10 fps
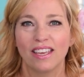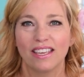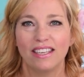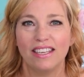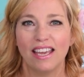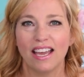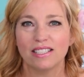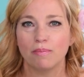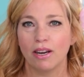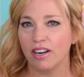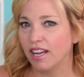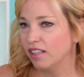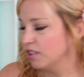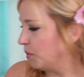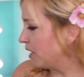Yes, Mary
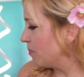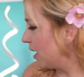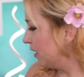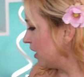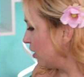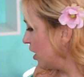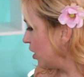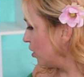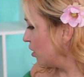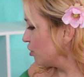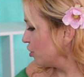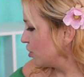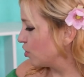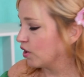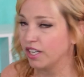Ellen, we can buy liquor in our grocery
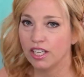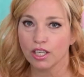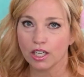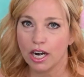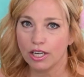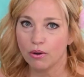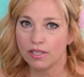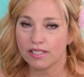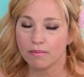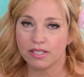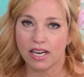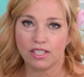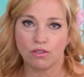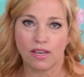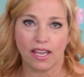store here. I know in some
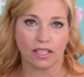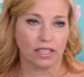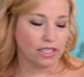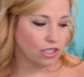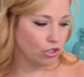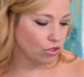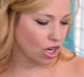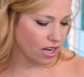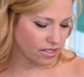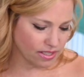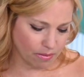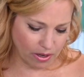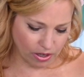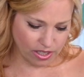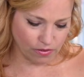states you can't, like in Utah, in some
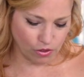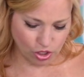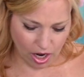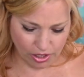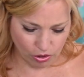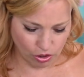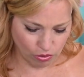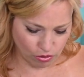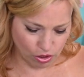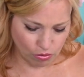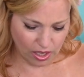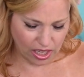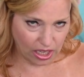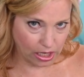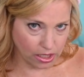areas of Utah, I know you
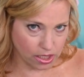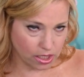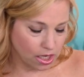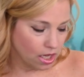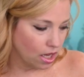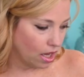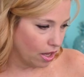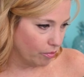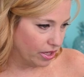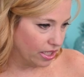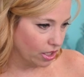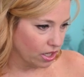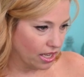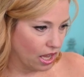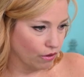can't, but
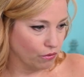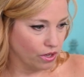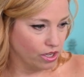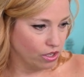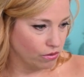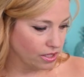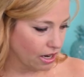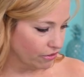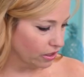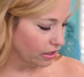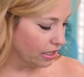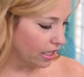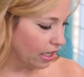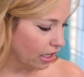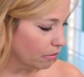here in California, you definitely
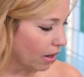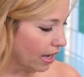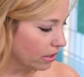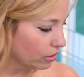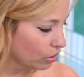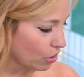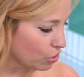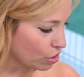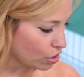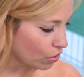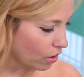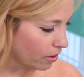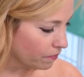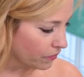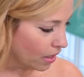can buy it in the grocery
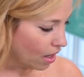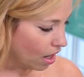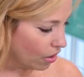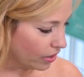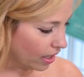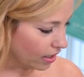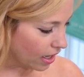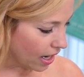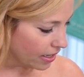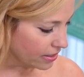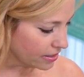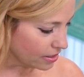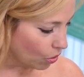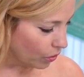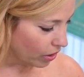store. Okay, guys,
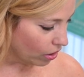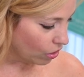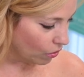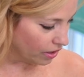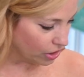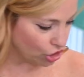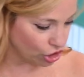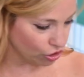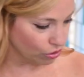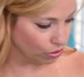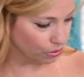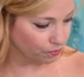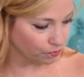so we're going to